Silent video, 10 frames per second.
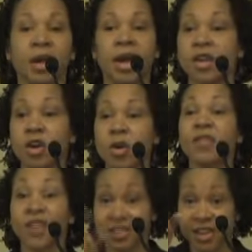And you know what?
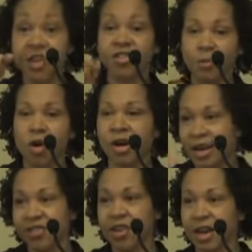If I see you this morning,
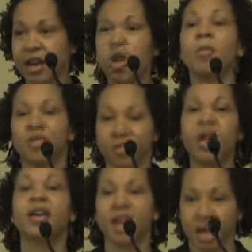I see you later on, I'm going to do
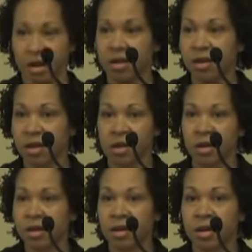that again. Mm
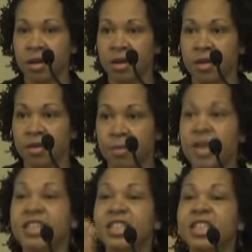-hmm.
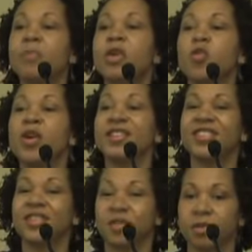Because it's something we
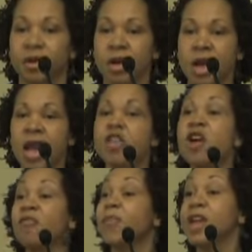do. And you
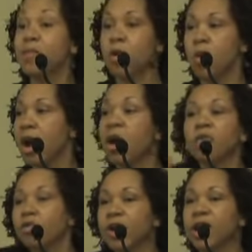have people where
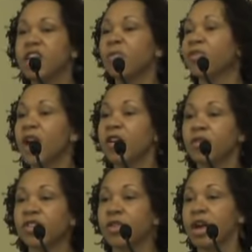greeting is
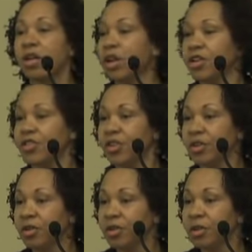perfunctory, so they'll look at you
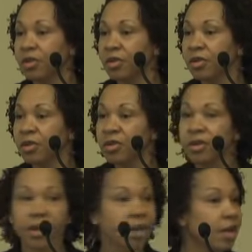
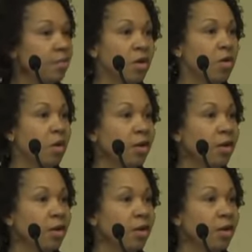and keep going.